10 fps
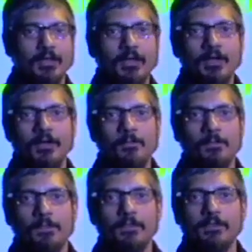Um,
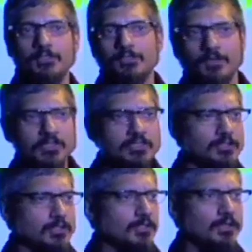the dysfunction
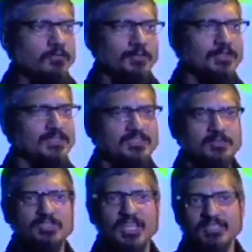in our government is
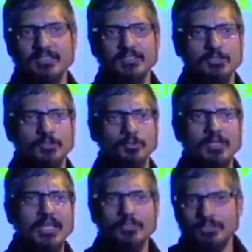subjecting us to
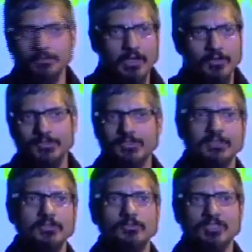an energy policy
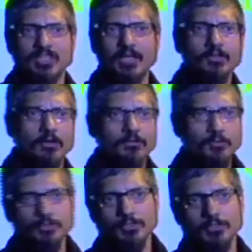that is resigning our
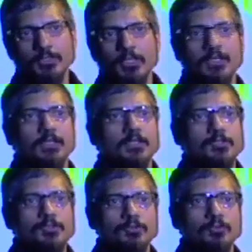future
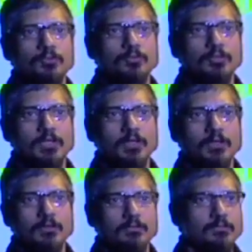to
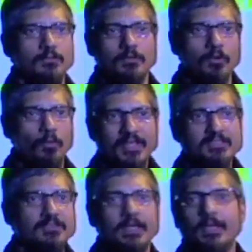uh, a
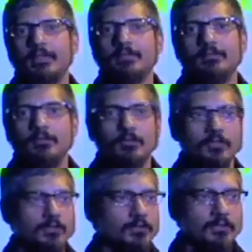wasteland. You know,
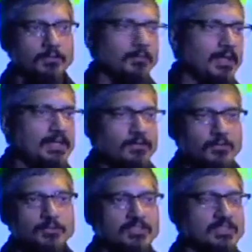the, the, my
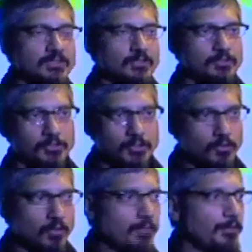nephews and nieces are going to
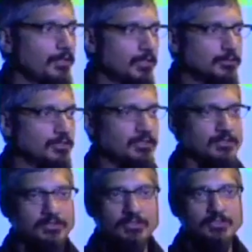grow up in a country that
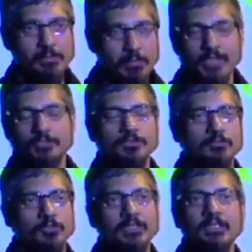is just
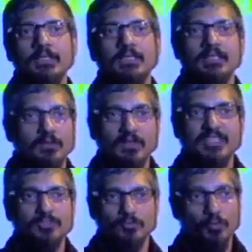demonstrably
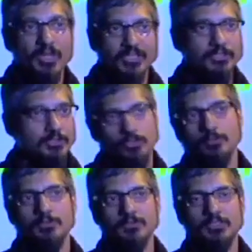less rich in
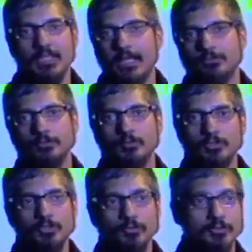terms of its natural
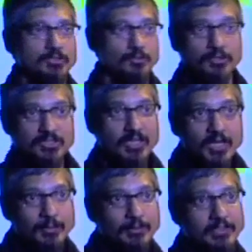resources or its
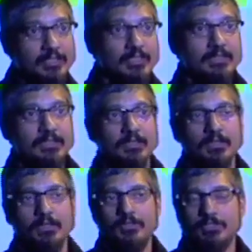economy.
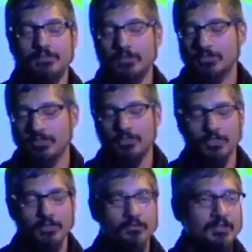Uh, the dysfunction in our
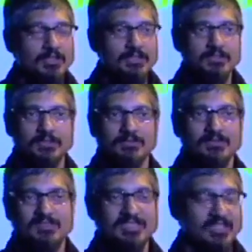government is
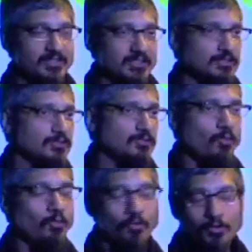selling us
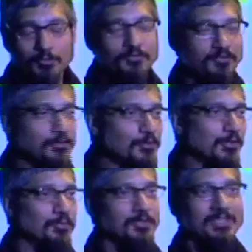horrible food
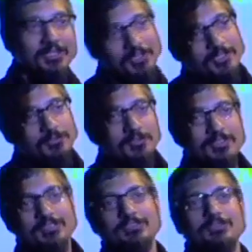that will kill us
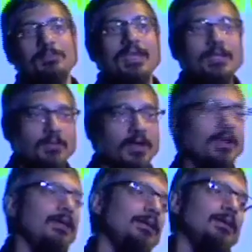because it's made
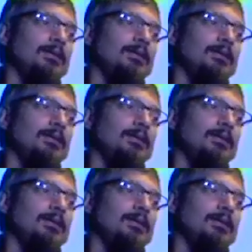by